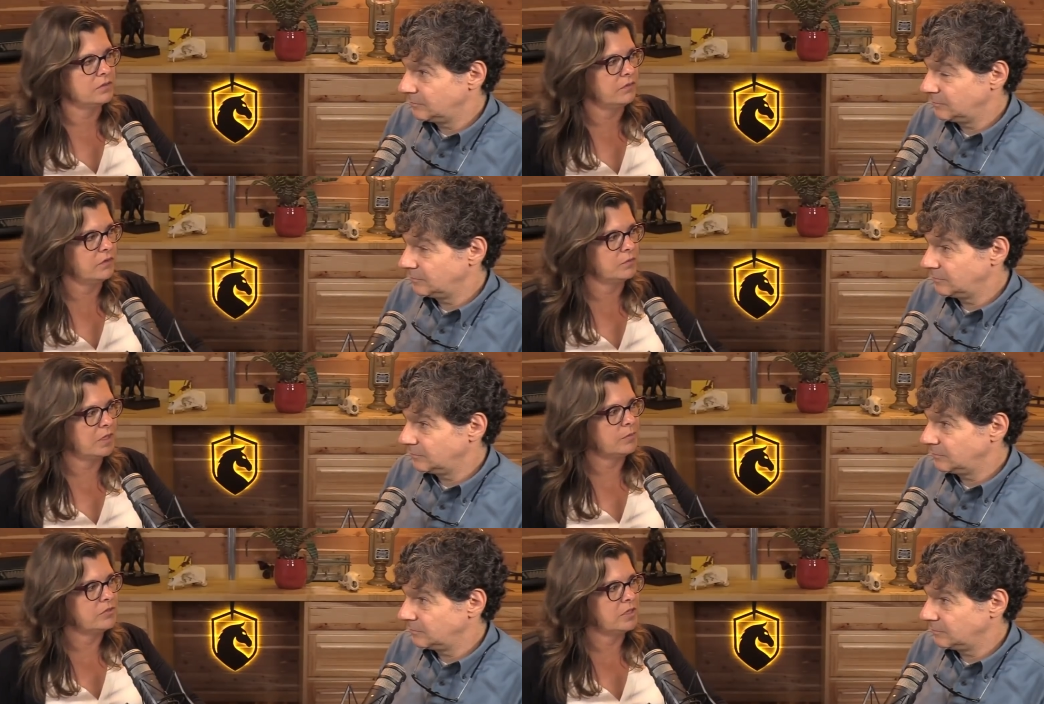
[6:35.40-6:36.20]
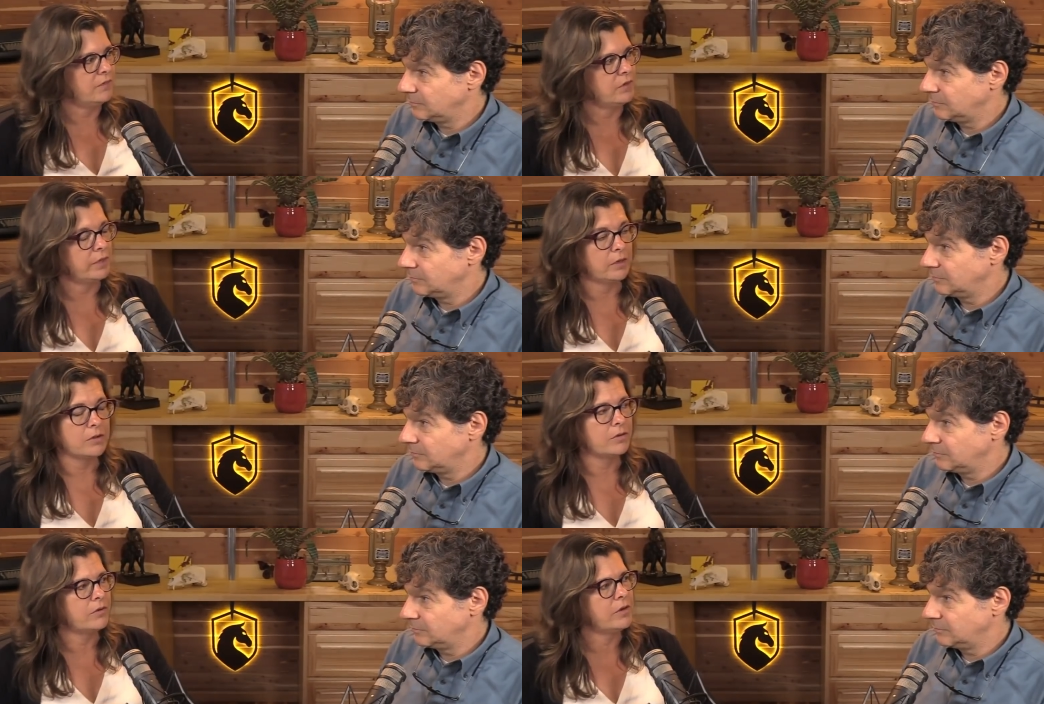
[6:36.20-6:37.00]
Speaker 1: of those papers even are like,
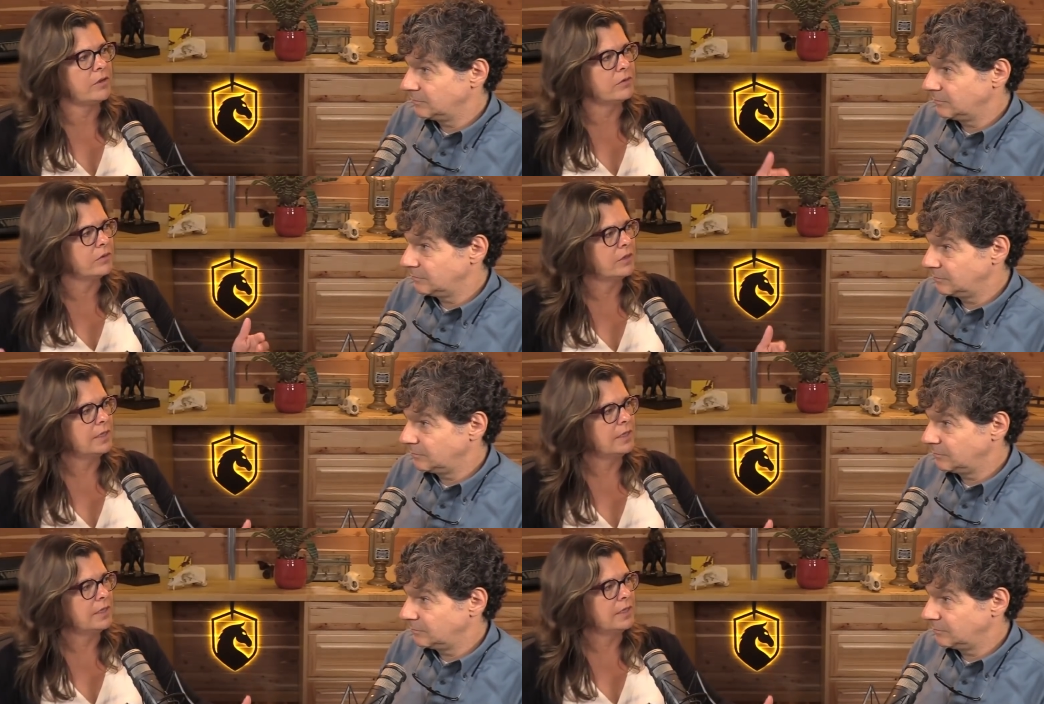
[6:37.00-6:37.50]
oh, no, no,